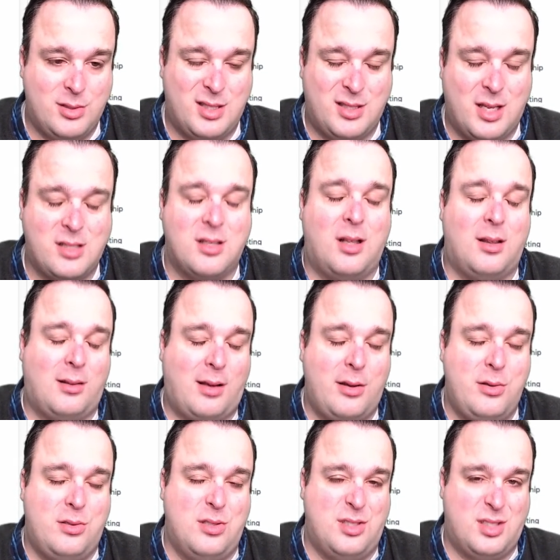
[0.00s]
It doesn't allow you
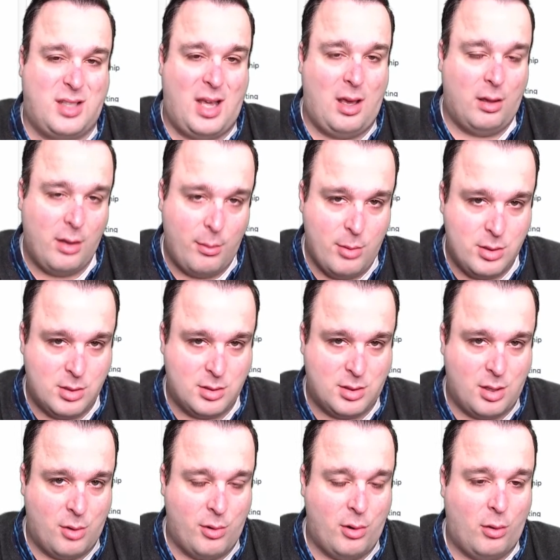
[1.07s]
to scale images,
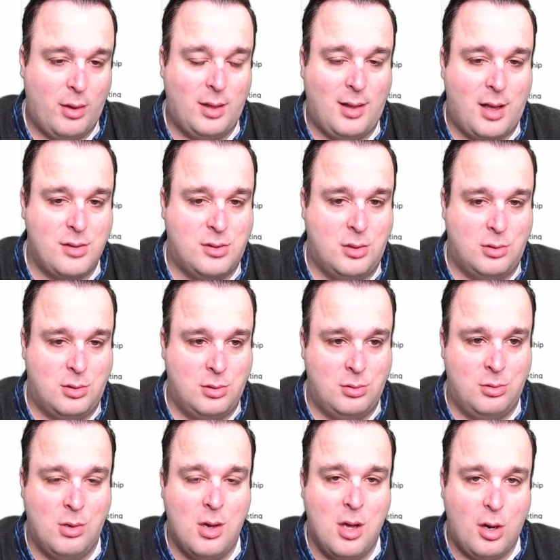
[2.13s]
though. It only allows you to
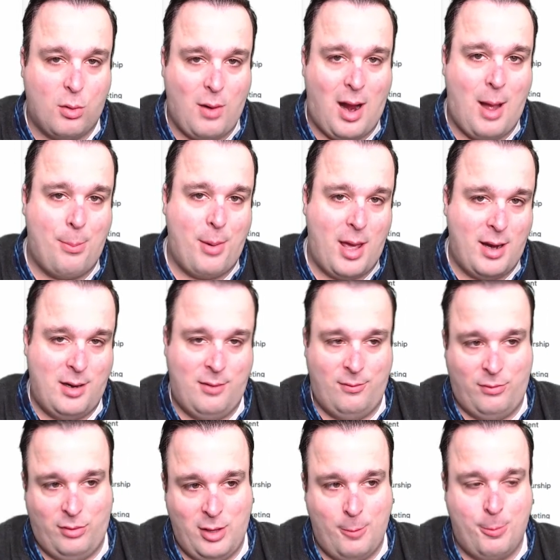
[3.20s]
crop, edit, and
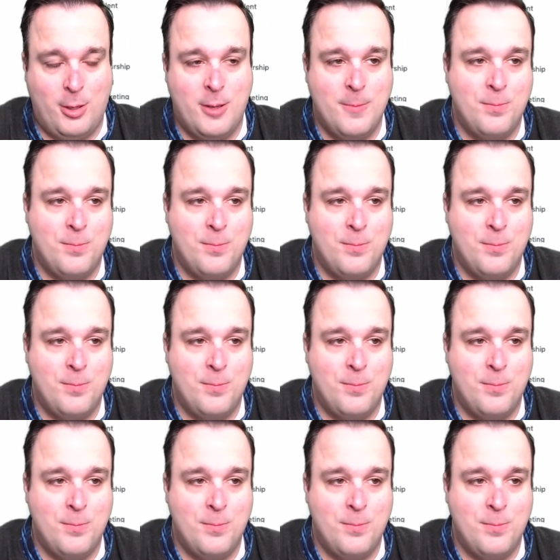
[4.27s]
flip.